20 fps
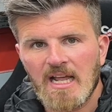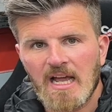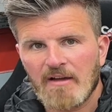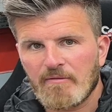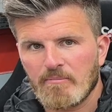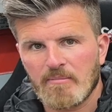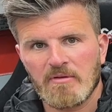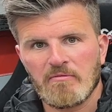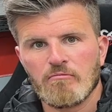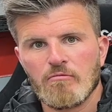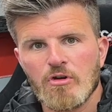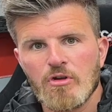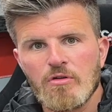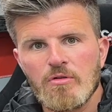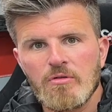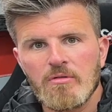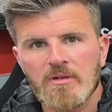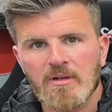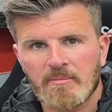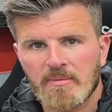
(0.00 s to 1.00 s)
I haven't been
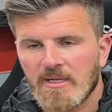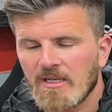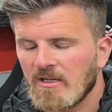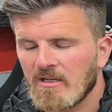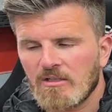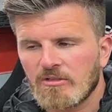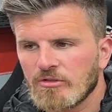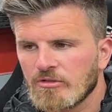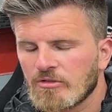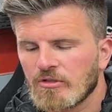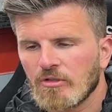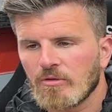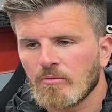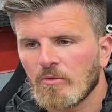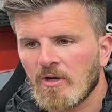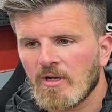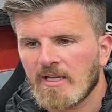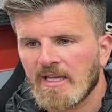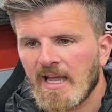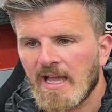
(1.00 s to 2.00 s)
rude, I just couldn't
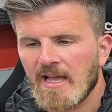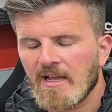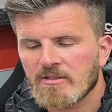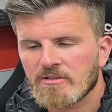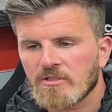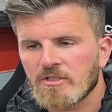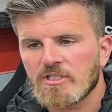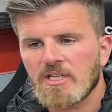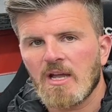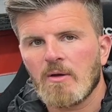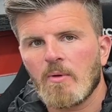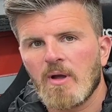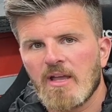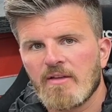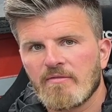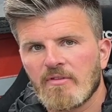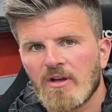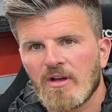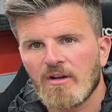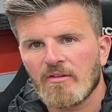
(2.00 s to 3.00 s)
work it out. So I sat
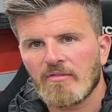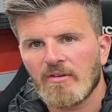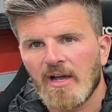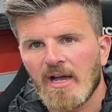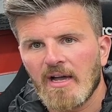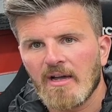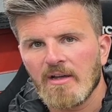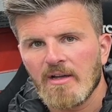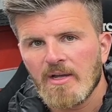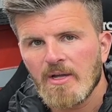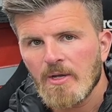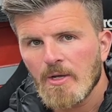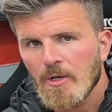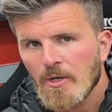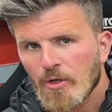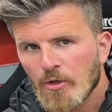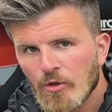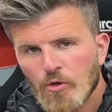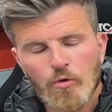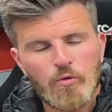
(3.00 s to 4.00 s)
waiting for half hour,
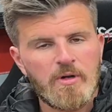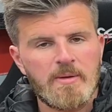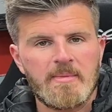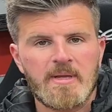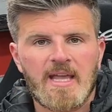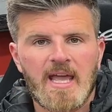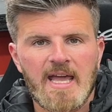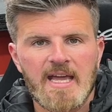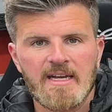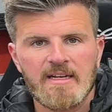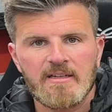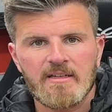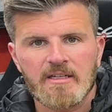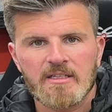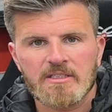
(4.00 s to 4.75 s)
called him again.